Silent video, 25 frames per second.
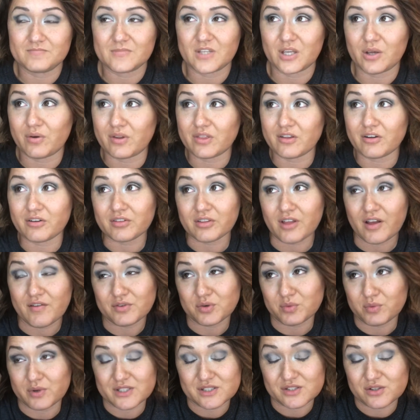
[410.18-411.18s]
you know, and their
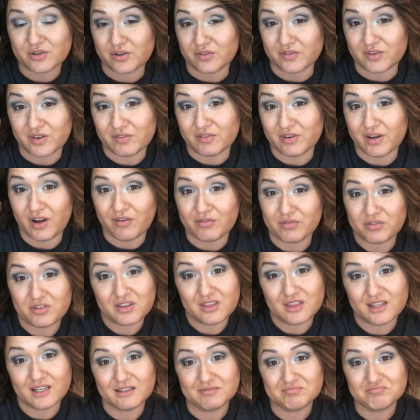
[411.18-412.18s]
loved ones who have given
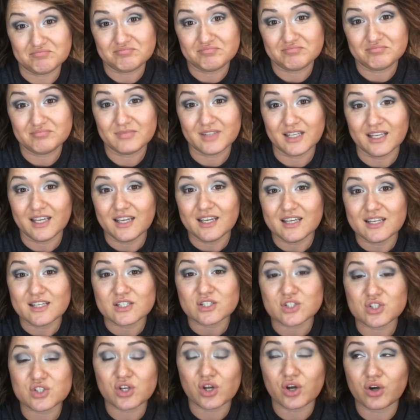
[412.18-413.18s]
everything.
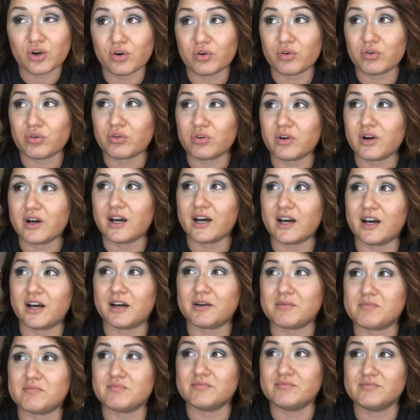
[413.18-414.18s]
So
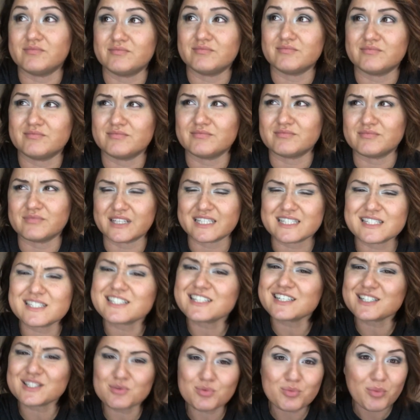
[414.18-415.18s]

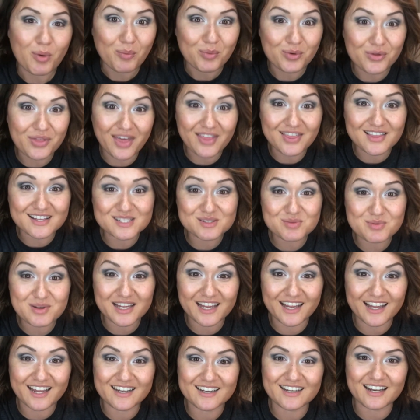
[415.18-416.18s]
let's just remember that this
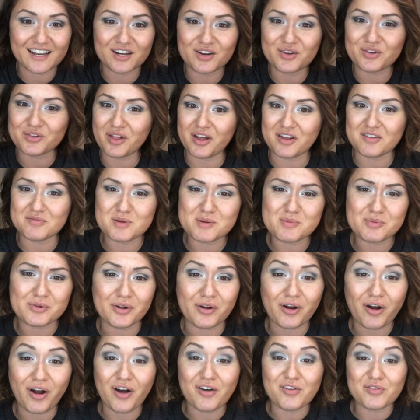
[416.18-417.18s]
weekend. I know a lot of people
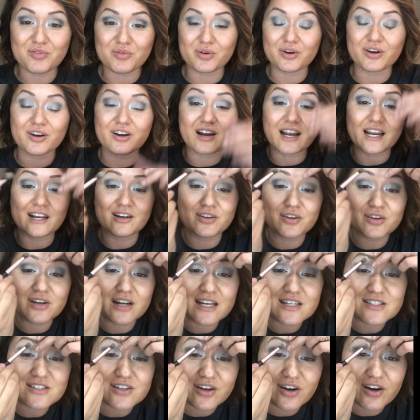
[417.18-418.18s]
are off work. I know you
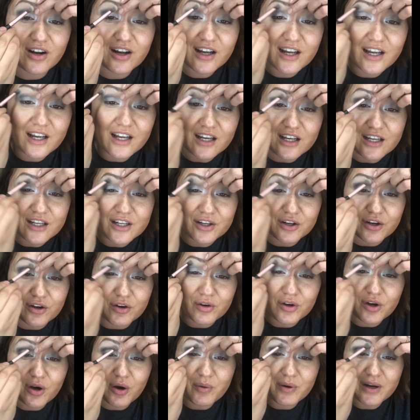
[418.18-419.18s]
guys are, you
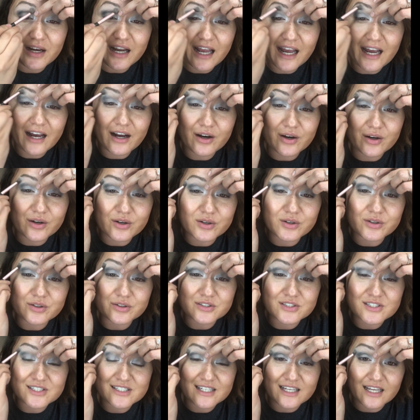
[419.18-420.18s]
know, going
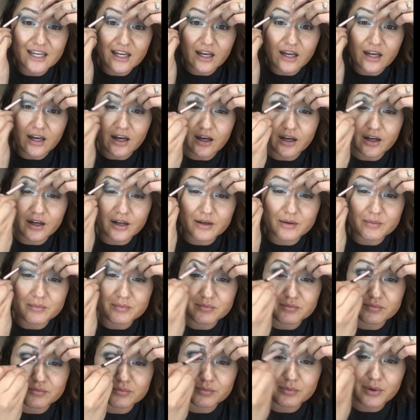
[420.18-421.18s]
out.
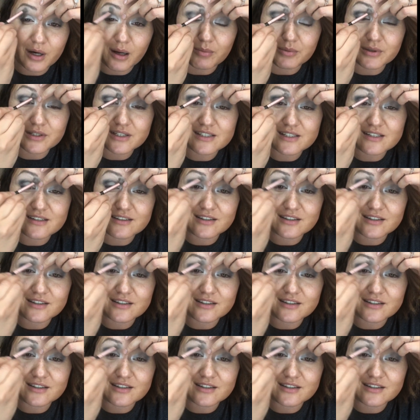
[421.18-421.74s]
Probably